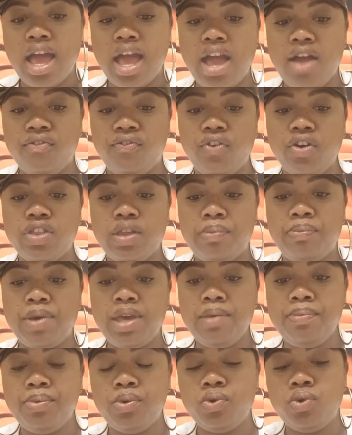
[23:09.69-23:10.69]
And for the
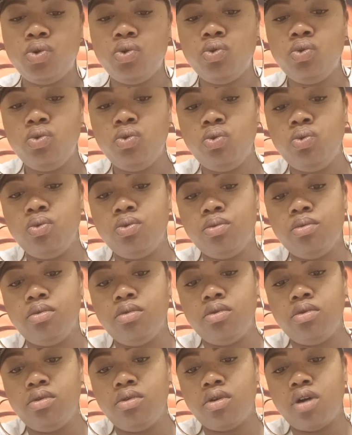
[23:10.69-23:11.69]
people who
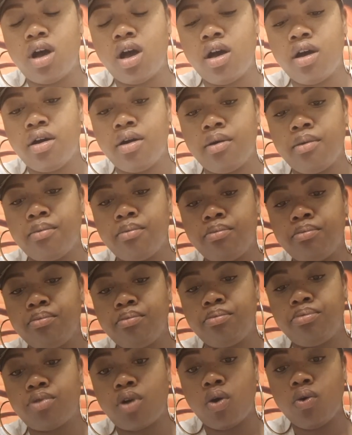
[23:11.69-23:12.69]

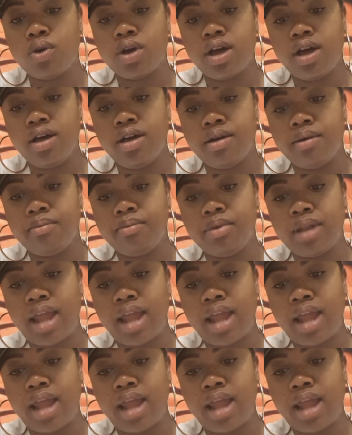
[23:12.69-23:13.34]
broke up,